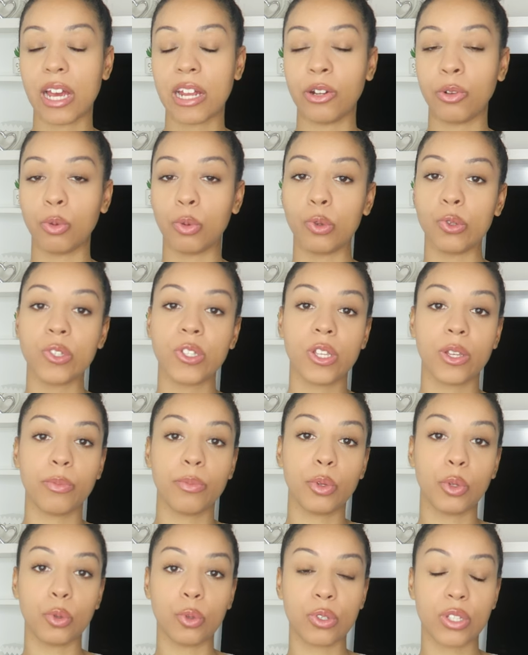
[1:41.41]
and
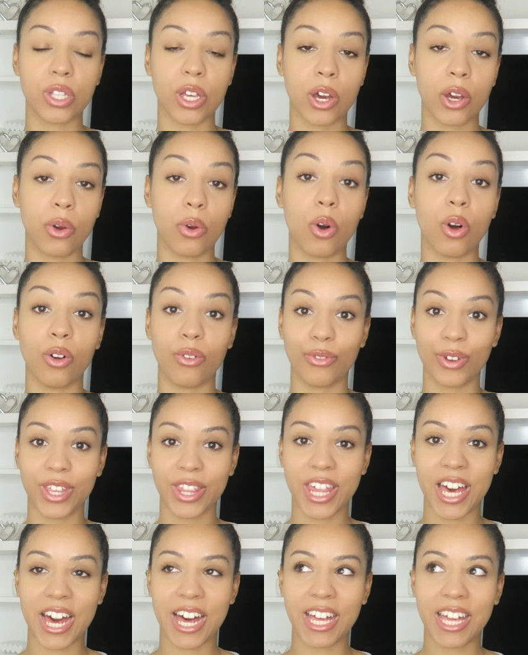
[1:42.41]
Osome also offer
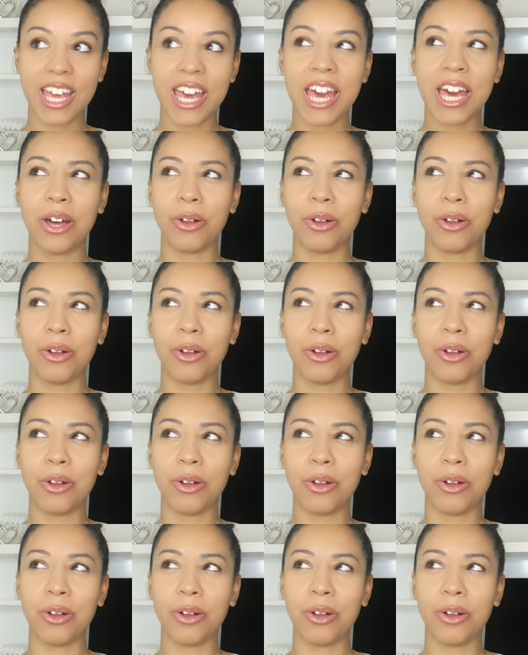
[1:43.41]
that.